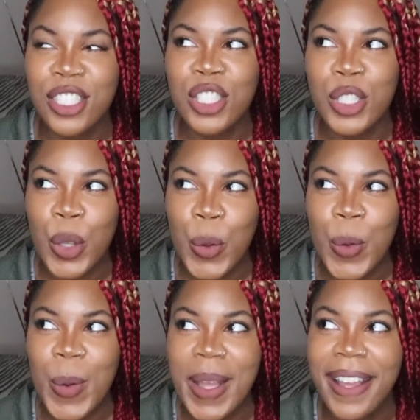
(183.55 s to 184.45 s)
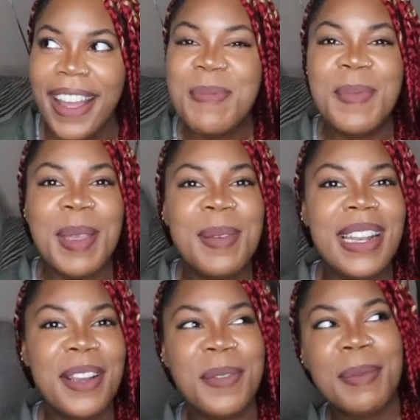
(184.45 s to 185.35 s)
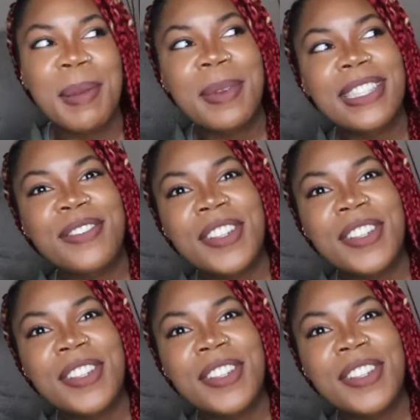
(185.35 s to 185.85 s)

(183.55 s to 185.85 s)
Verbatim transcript: So maybe like one of my best